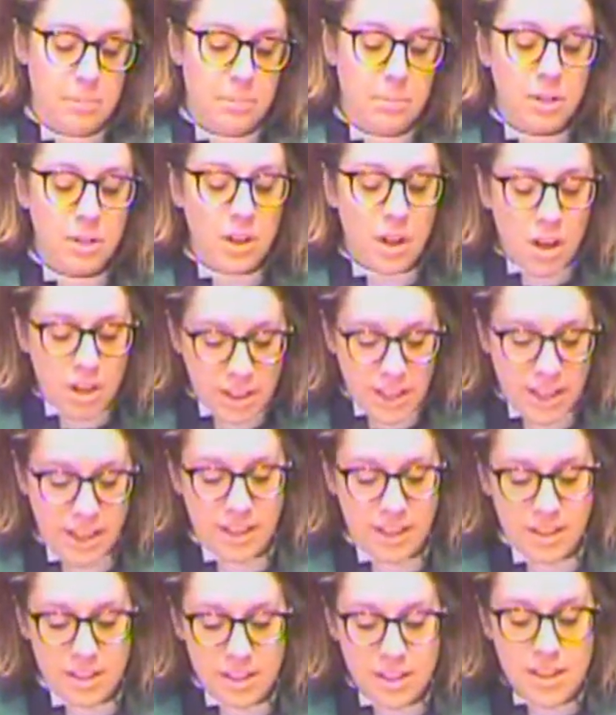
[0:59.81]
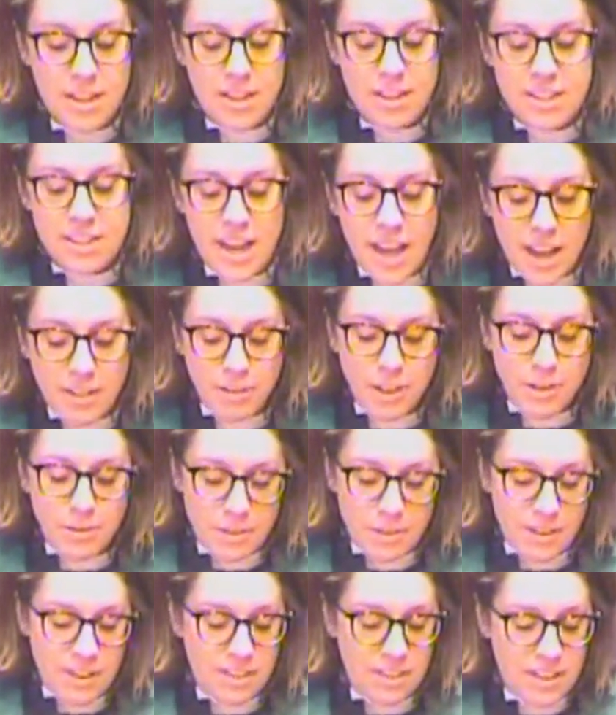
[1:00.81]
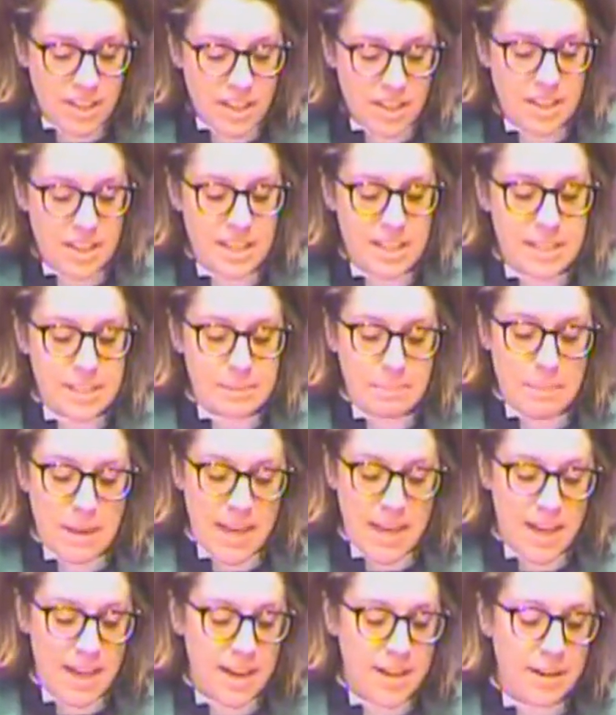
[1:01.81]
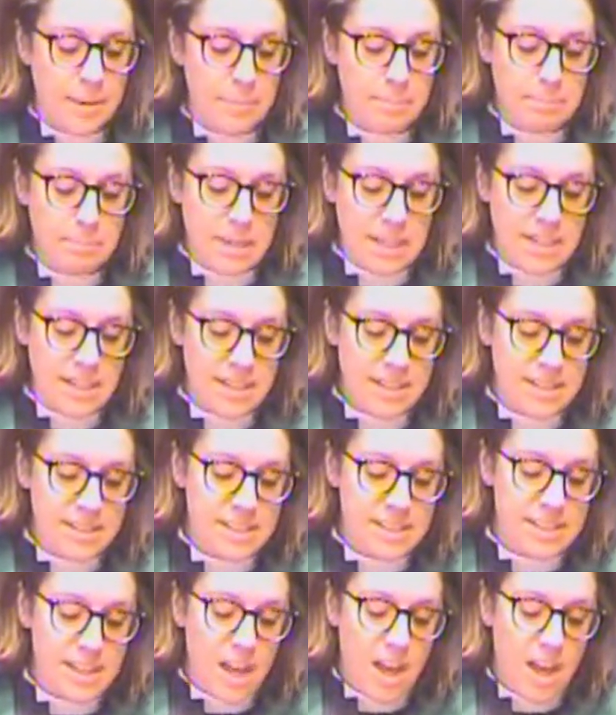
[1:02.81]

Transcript: Belonging to every riven thing he's made means